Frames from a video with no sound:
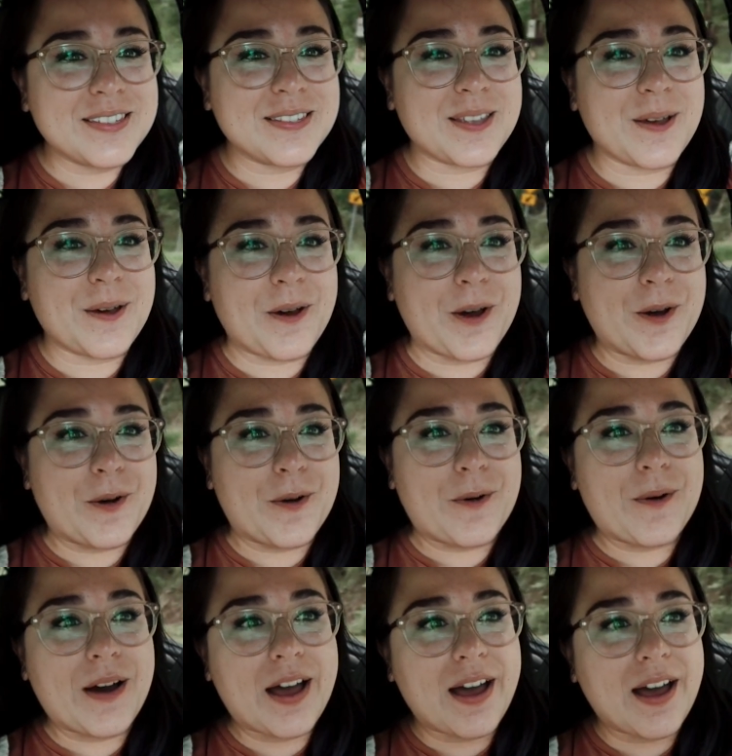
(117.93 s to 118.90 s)

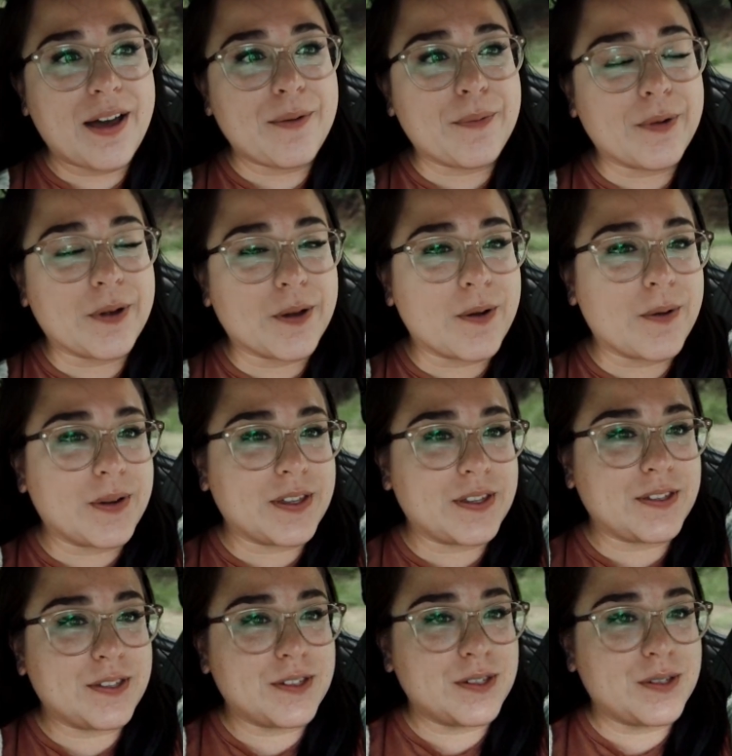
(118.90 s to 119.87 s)
So we're
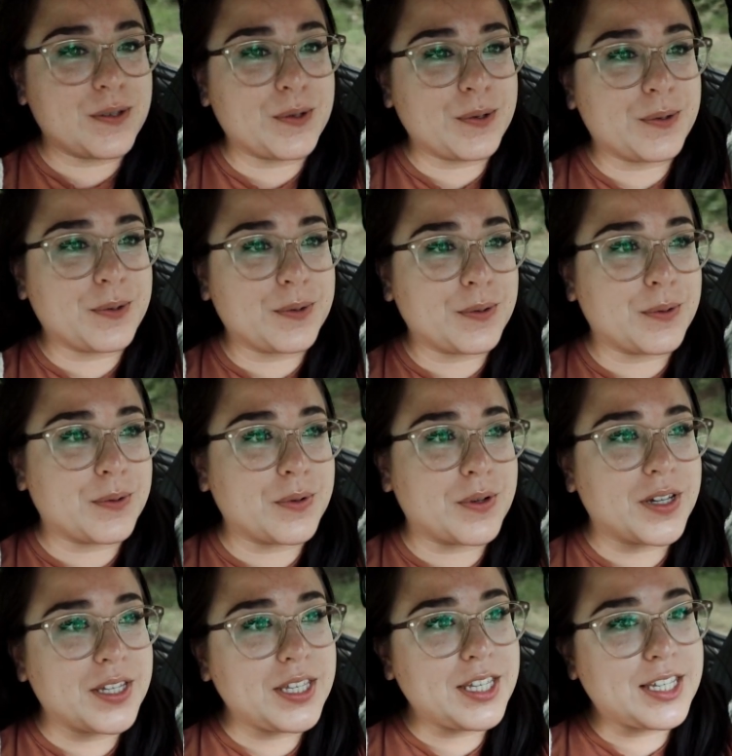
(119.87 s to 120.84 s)
going to
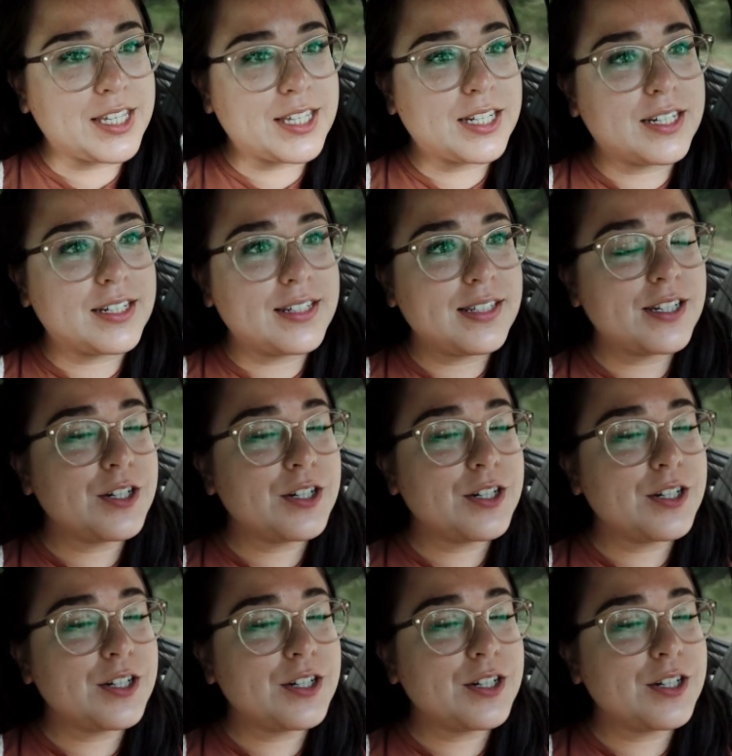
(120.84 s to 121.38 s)
eat